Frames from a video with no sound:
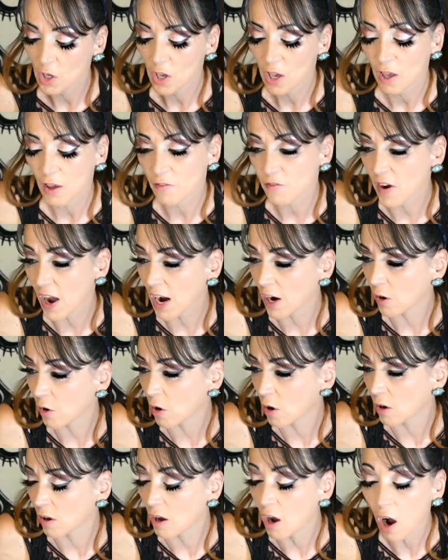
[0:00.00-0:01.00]
a fire
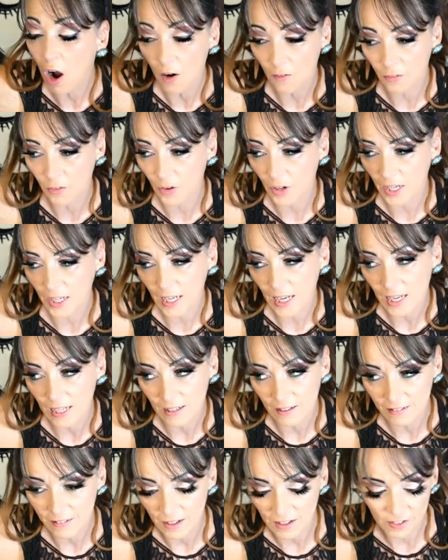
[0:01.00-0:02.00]
offering,
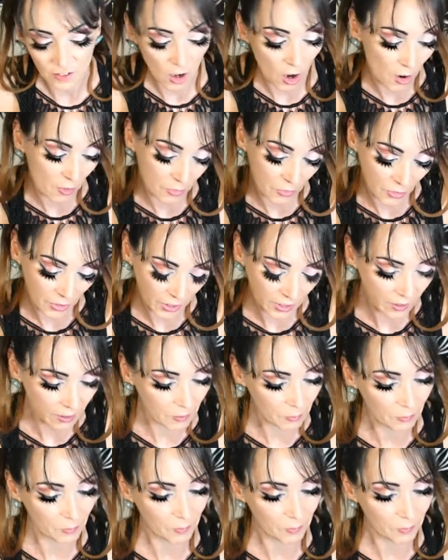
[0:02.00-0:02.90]
incense offering.